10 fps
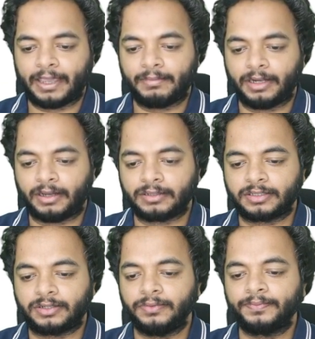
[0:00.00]
k
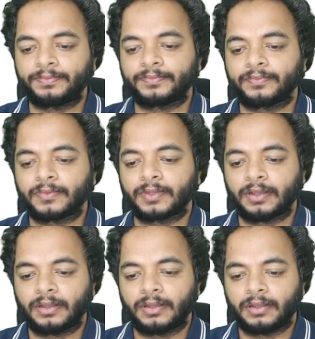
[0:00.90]
belongs to
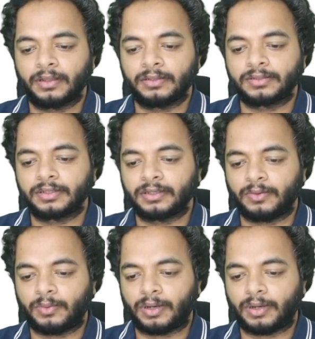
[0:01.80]
0,